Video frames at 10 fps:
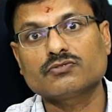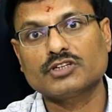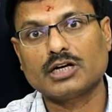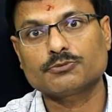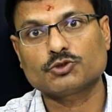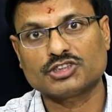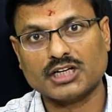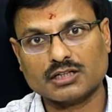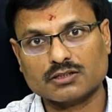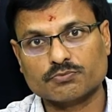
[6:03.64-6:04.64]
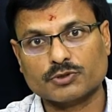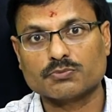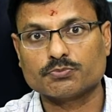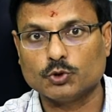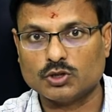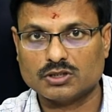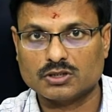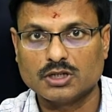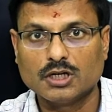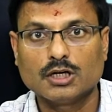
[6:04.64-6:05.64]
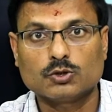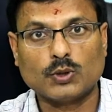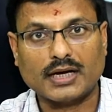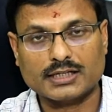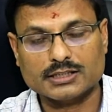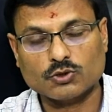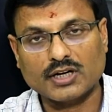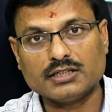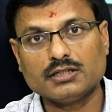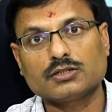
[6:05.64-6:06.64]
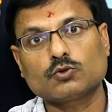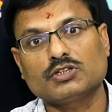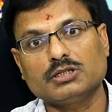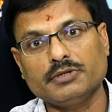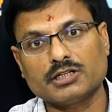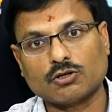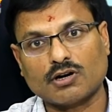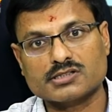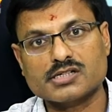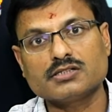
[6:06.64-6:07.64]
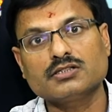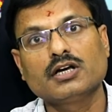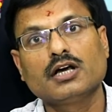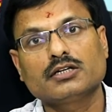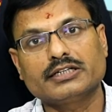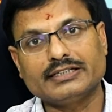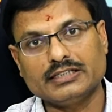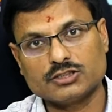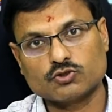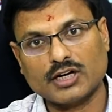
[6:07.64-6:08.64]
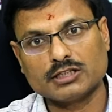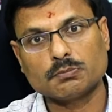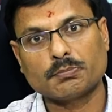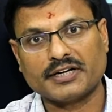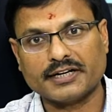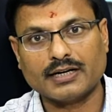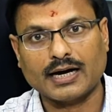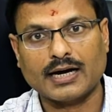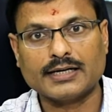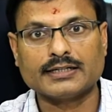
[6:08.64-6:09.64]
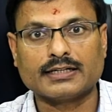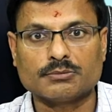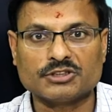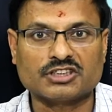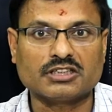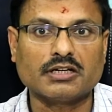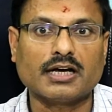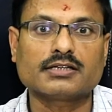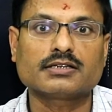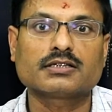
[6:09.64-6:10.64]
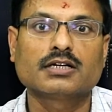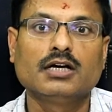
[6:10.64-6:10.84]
we have to check from foot to ankle joint to tibial torsion, the knee joint, patella height, hamstring length,